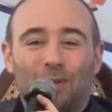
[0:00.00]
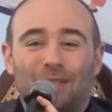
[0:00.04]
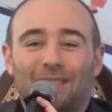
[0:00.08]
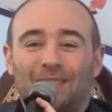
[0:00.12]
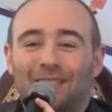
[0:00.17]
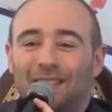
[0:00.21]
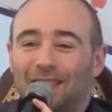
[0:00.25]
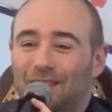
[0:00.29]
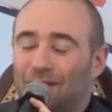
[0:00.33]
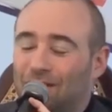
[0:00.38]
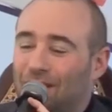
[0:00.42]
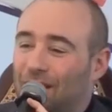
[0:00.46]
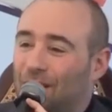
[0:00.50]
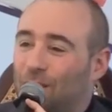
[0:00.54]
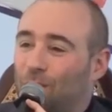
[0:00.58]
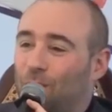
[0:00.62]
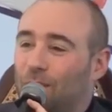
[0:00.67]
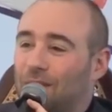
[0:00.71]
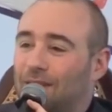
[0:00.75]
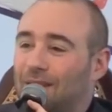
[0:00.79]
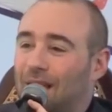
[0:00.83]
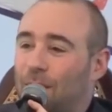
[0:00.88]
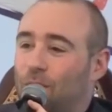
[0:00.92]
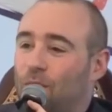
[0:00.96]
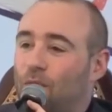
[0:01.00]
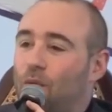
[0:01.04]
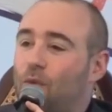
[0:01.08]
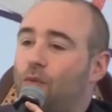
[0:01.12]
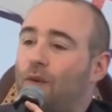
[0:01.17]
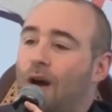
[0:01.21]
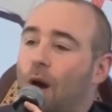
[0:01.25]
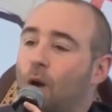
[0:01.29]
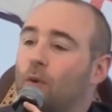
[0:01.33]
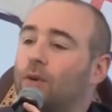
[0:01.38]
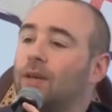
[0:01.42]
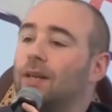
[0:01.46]
was teaching was some of the
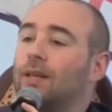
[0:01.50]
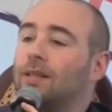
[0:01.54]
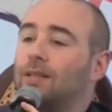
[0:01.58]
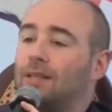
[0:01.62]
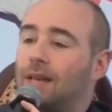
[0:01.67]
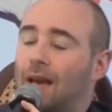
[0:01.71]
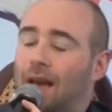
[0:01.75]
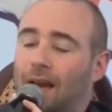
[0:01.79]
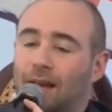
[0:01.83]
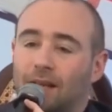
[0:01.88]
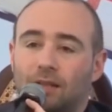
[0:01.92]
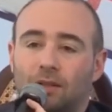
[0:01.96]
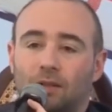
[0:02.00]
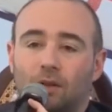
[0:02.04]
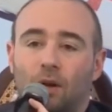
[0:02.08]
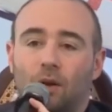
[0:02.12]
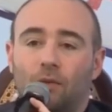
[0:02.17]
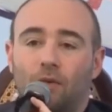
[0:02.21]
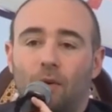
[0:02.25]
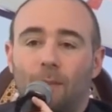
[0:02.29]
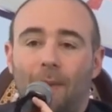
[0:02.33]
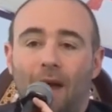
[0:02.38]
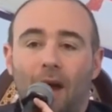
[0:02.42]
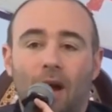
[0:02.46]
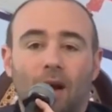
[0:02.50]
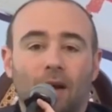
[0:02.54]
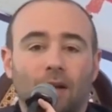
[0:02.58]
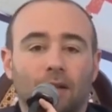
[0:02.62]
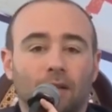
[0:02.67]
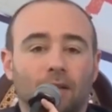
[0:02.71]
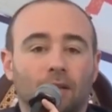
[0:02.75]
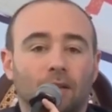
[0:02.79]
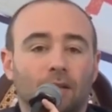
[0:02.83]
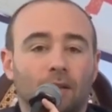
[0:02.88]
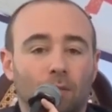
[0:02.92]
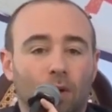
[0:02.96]
founding texts of
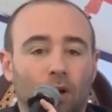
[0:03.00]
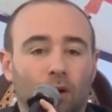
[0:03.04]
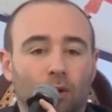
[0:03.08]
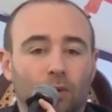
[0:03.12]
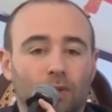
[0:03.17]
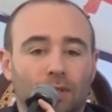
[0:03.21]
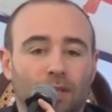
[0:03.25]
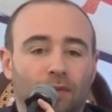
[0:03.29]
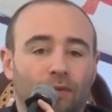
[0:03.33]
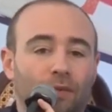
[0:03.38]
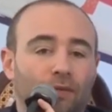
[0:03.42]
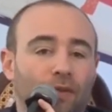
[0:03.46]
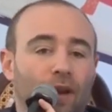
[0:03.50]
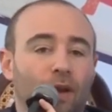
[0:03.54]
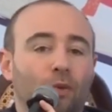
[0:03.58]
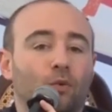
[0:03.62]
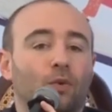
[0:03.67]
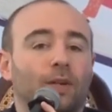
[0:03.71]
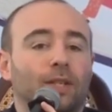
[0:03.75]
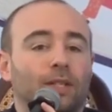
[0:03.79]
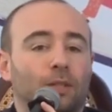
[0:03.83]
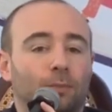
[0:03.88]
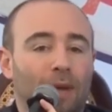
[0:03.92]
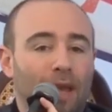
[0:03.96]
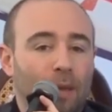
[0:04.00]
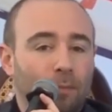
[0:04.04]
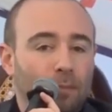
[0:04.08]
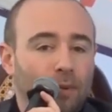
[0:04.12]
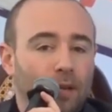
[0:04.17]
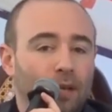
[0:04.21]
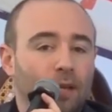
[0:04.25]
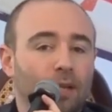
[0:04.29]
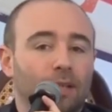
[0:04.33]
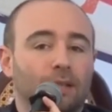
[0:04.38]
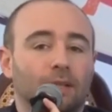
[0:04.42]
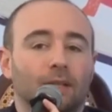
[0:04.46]
American democracy, the Federalist
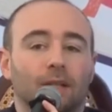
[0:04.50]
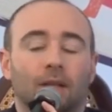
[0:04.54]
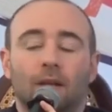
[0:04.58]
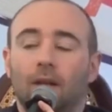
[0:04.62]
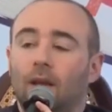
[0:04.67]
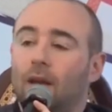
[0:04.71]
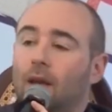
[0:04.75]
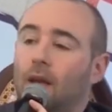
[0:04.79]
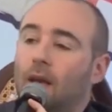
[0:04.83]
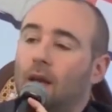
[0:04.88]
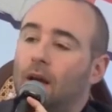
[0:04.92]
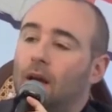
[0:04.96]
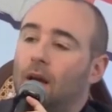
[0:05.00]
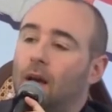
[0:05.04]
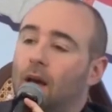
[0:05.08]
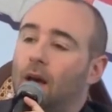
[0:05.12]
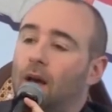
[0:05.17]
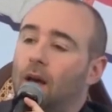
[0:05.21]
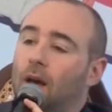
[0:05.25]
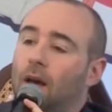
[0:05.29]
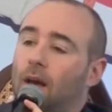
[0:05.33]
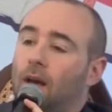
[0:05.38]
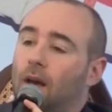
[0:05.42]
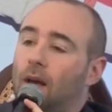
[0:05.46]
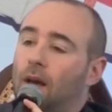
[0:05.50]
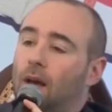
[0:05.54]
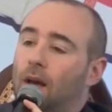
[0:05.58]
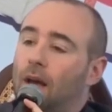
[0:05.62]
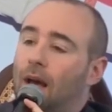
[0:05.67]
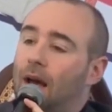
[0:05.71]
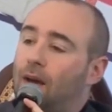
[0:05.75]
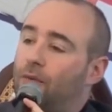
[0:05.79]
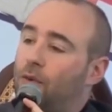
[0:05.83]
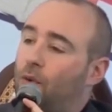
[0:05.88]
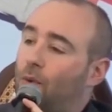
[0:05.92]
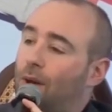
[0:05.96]
Papers and
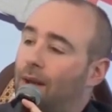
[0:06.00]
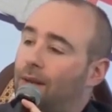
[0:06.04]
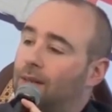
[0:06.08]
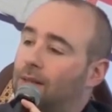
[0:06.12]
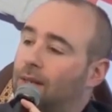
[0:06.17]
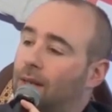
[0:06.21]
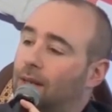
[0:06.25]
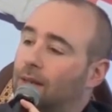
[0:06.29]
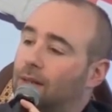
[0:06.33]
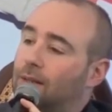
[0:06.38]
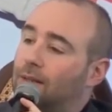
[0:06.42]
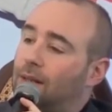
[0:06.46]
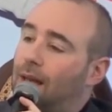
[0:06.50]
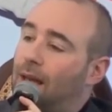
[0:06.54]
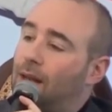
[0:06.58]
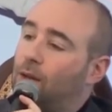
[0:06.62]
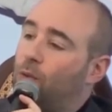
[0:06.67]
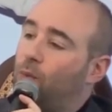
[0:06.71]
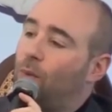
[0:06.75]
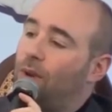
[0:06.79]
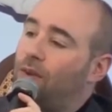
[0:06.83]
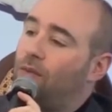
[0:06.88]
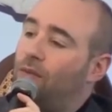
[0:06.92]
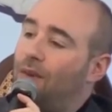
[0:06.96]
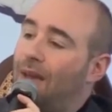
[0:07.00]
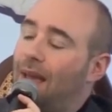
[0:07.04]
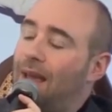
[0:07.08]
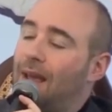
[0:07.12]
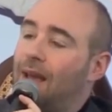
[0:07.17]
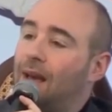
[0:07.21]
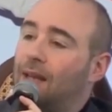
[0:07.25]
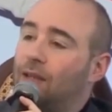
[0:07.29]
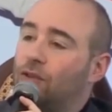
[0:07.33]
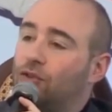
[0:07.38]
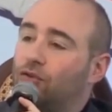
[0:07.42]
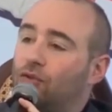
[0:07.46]
other writings. And when
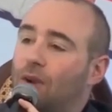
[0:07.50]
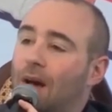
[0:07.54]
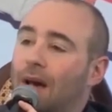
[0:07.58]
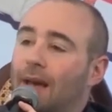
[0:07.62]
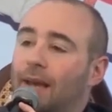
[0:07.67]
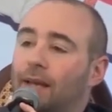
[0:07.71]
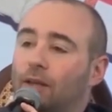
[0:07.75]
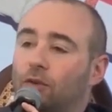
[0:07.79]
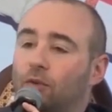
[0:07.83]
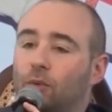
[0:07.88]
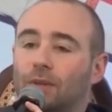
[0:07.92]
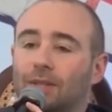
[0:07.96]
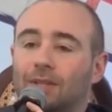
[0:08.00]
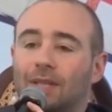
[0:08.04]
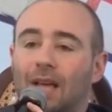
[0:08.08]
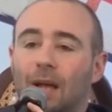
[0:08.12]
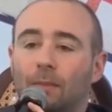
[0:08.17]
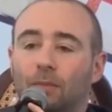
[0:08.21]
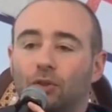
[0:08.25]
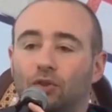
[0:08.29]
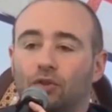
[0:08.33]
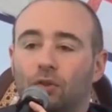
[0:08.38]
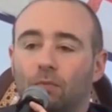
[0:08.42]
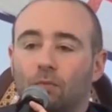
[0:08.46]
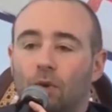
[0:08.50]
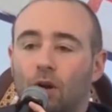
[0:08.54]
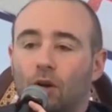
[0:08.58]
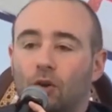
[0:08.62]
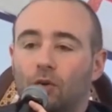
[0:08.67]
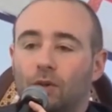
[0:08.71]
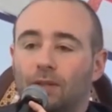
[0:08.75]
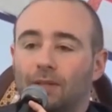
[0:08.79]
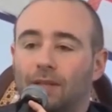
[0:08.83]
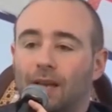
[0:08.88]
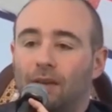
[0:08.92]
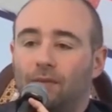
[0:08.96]
they are trying to establish
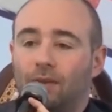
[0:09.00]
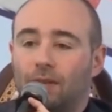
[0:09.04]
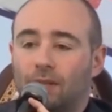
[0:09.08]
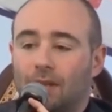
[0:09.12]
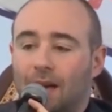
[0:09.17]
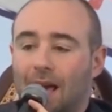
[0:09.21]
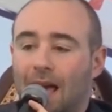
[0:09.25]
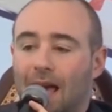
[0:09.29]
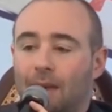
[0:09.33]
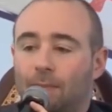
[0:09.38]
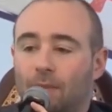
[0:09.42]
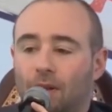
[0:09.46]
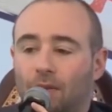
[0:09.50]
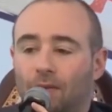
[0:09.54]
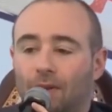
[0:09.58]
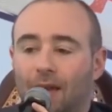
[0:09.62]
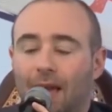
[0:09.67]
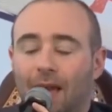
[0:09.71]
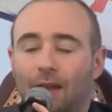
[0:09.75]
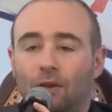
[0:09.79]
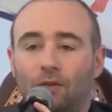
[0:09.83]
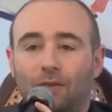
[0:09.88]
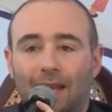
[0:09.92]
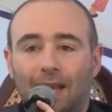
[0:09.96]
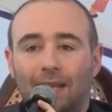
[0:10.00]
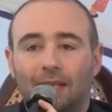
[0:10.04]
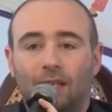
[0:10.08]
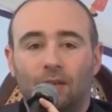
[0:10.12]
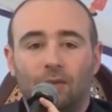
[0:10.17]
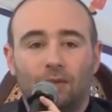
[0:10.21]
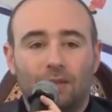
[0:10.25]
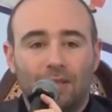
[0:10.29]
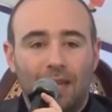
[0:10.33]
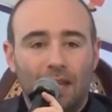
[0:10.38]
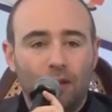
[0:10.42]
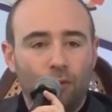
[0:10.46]
democracy at the end of the
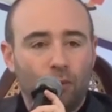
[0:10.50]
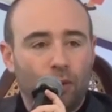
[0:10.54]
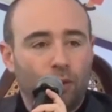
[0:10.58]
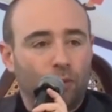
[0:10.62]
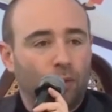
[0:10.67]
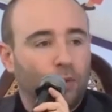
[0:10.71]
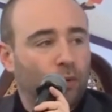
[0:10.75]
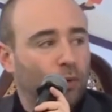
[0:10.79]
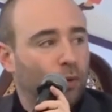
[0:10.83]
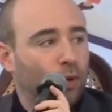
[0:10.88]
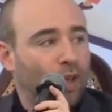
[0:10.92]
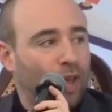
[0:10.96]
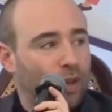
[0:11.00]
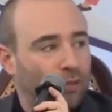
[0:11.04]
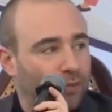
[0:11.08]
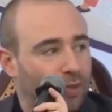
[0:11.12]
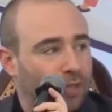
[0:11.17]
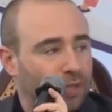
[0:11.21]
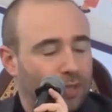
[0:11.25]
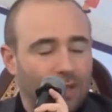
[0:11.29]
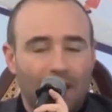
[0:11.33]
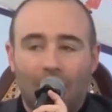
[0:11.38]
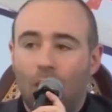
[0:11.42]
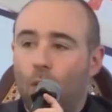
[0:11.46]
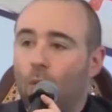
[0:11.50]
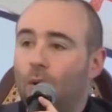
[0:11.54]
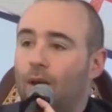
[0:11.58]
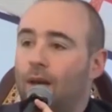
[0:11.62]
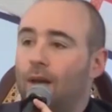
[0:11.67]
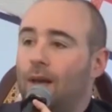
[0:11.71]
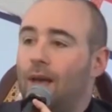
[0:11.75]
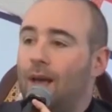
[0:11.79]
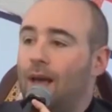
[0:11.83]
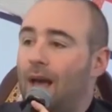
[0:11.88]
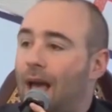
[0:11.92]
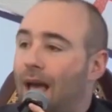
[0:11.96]
18th century, we forget this now,
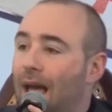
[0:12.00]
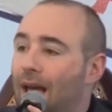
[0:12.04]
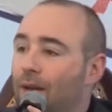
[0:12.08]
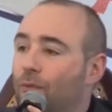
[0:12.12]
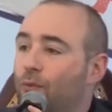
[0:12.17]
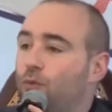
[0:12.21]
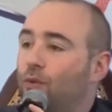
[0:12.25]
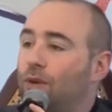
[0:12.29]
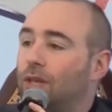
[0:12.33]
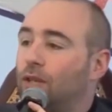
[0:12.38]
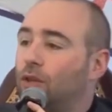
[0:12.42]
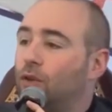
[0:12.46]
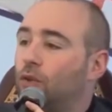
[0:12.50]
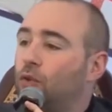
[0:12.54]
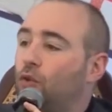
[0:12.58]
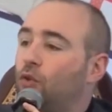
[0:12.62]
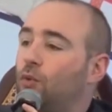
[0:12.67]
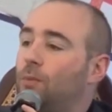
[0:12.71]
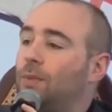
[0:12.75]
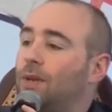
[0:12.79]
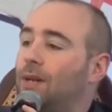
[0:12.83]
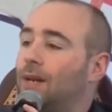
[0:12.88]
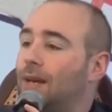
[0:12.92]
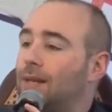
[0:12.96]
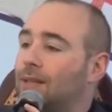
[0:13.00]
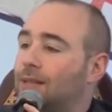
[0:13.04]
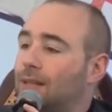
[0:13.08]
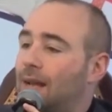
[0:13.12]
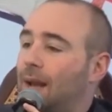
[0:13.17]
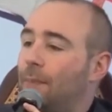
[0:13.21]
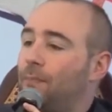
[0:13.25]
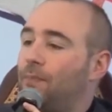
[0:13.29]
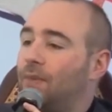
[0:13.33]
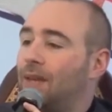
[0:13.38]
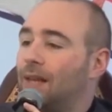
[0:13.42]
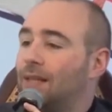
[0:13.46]
every human
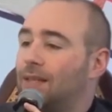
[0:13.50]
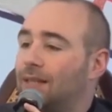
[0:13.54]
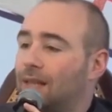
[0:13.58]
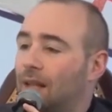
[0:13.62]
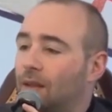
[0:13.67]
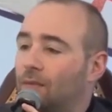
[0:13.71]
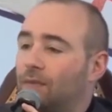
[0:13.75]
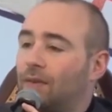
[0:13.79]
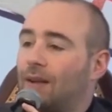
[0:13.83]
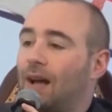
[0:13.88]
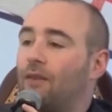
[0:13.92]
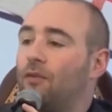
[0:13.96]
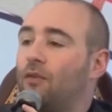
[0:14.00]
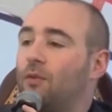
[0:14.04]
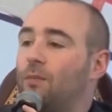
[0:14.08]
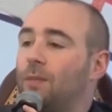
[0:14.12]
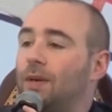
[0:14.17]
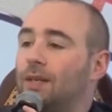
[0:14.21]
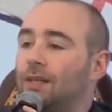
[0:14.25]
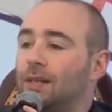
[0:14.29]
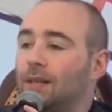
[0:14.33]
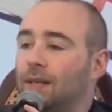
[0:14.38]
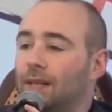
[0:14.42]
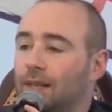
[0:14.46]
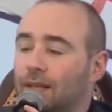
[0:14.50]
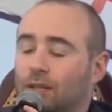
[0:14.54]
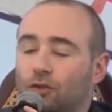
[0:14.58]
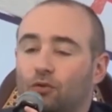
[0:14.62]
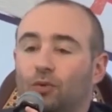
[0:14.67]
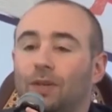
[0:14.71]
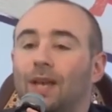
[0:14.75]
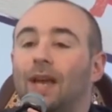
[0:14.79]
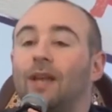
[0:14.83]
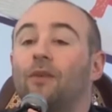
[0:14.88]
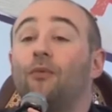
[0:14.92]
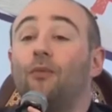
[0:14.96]
attempt at self-government in
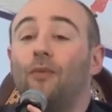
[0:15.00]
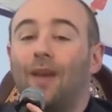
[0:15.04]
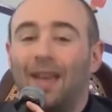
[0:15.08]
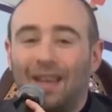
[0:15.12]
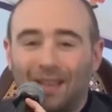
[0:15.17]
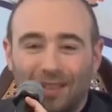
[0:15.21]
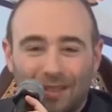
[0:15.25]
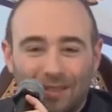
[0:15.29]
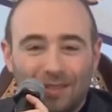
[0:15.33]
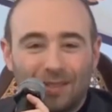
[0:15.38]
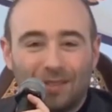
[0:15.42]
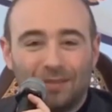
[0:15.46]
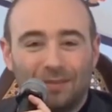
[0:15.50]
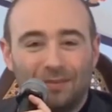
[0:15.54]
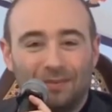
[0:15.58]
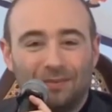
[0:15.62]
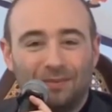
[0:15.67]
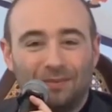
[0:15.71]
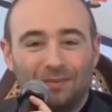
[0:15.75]
history had failed.